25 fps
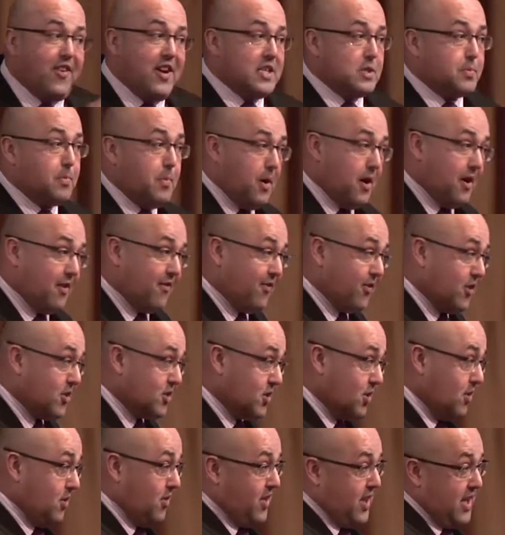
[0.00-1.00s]
Facebook for
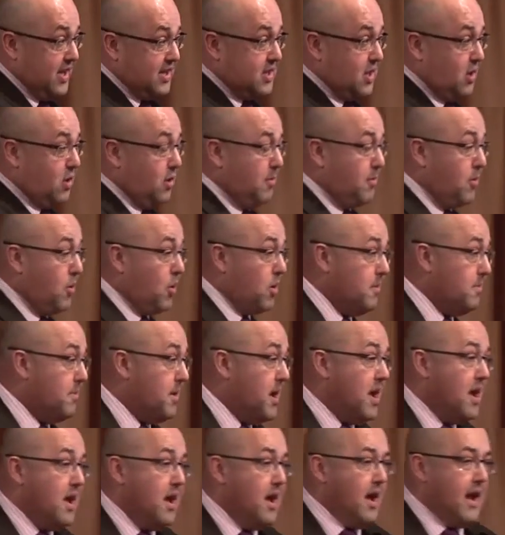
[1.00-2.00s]
certain things that are important,
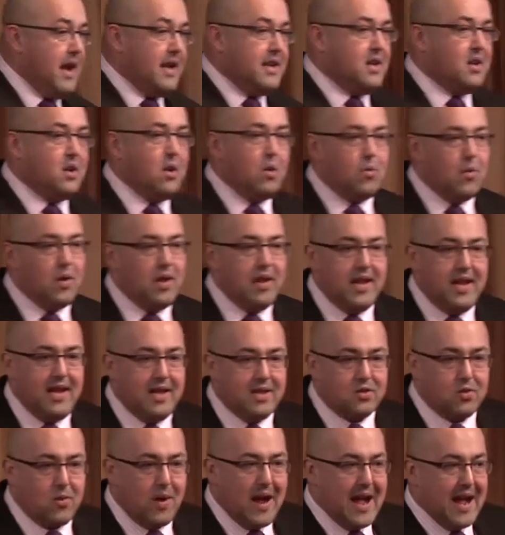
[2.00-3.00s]
and you don't really
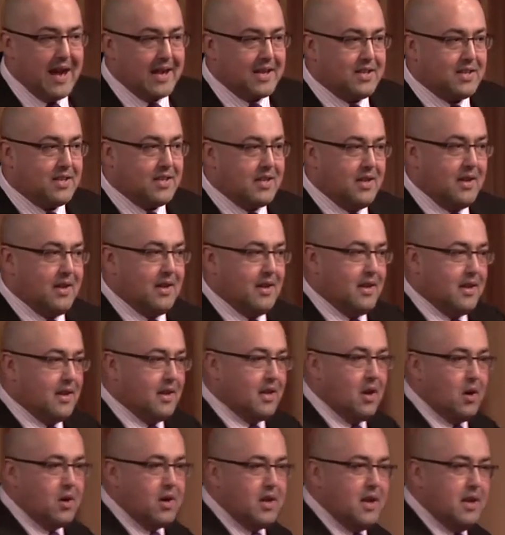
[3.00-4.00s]
interact.
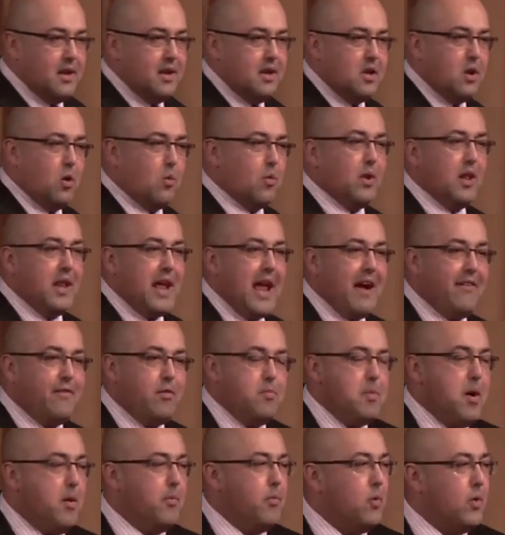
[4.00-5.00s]
You don't really have
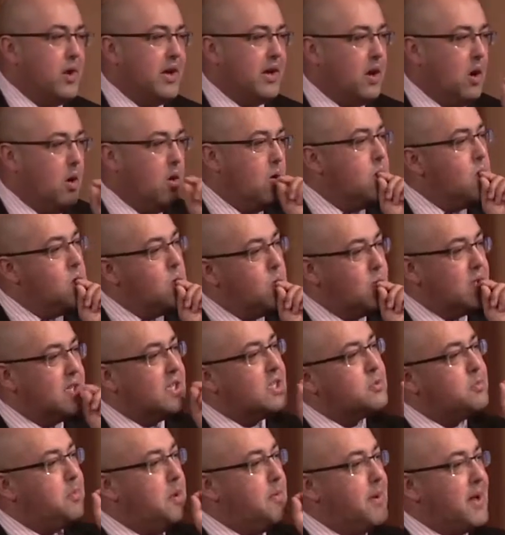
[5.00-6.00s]
a moment where you go, ooh, would
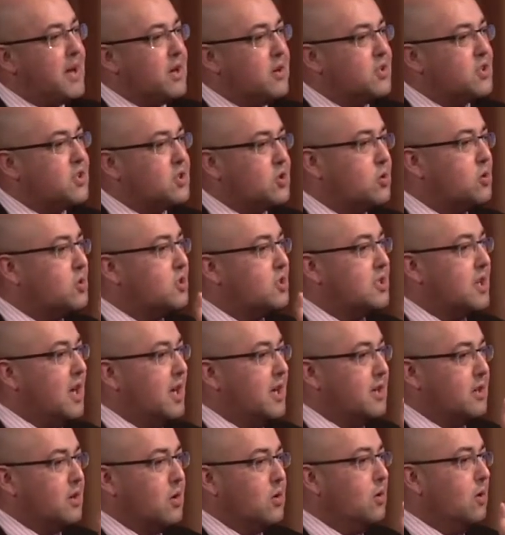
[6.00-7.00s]
this be better searched
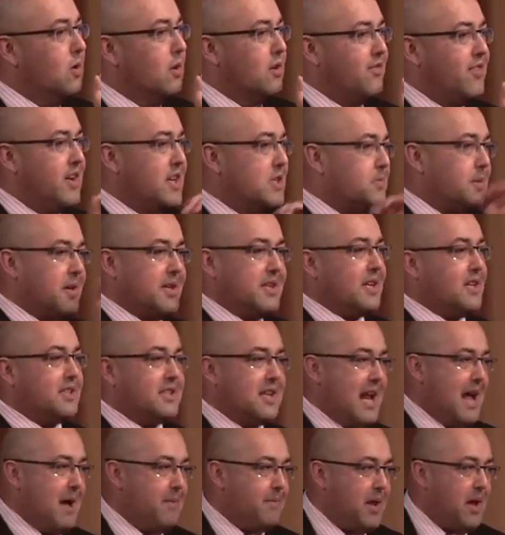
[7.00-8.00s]
on Google or Facebook? It
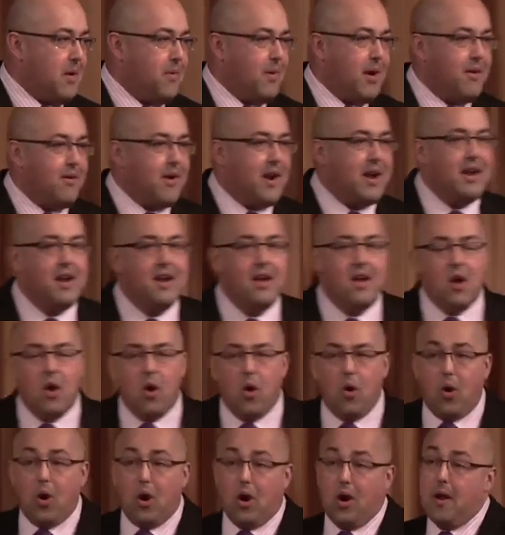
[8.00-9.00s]
doesn't happen that way, right?
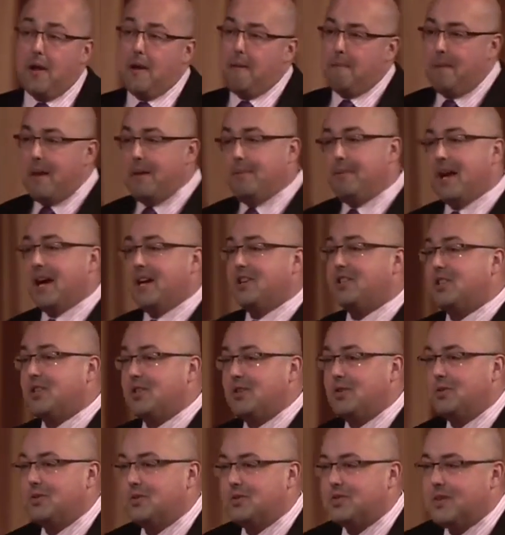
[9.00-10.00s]
Or maybe I should
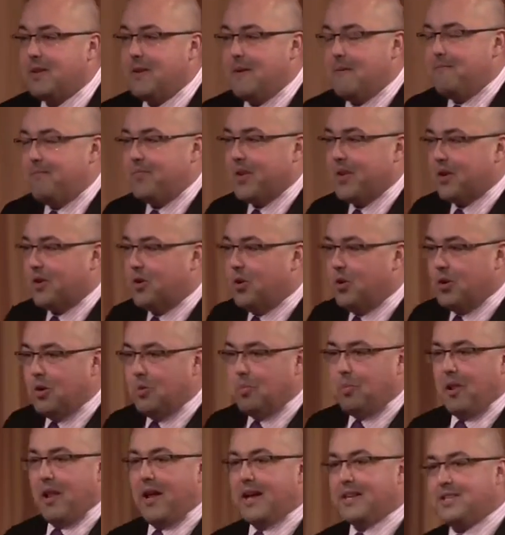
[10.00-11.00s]
use
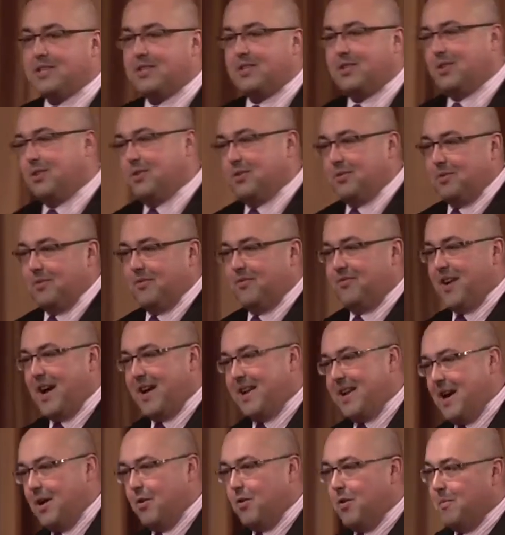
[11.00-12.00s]
Google Plus to
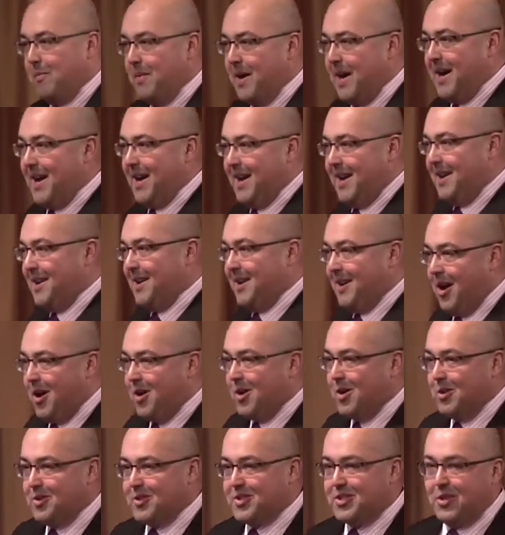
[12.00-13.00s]
find out what my
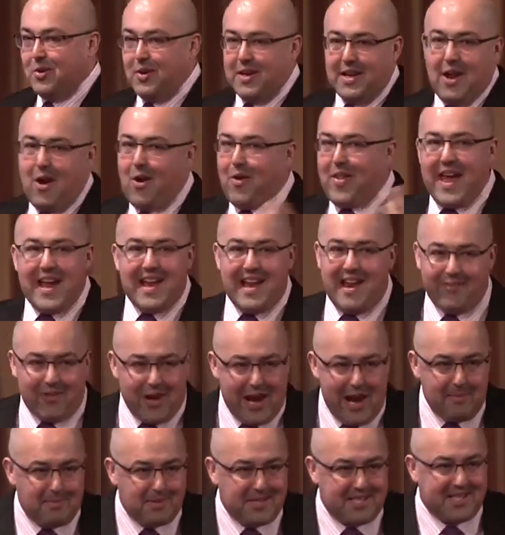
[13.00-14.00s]
uncle's doing. No, that never
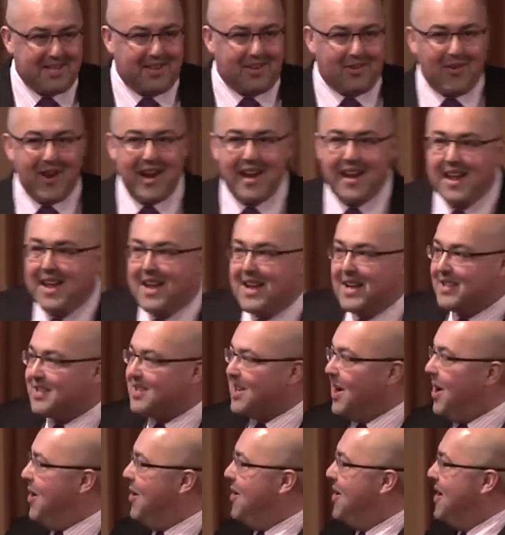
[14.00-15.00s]
happens either, right?
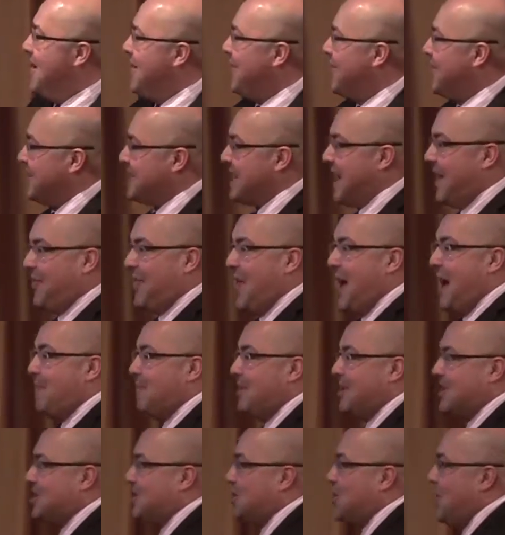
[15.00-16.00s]
So there's not that
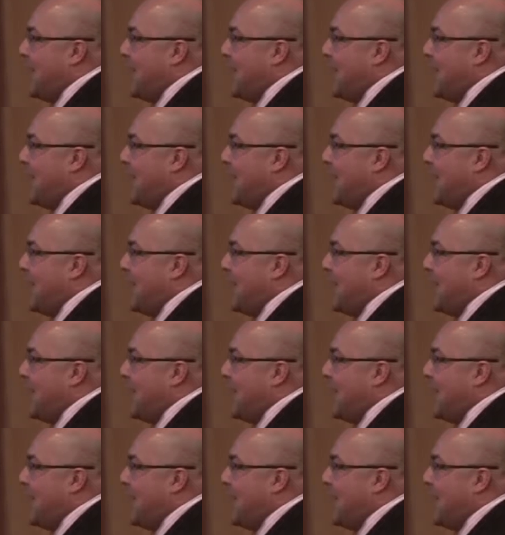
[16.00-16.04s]
much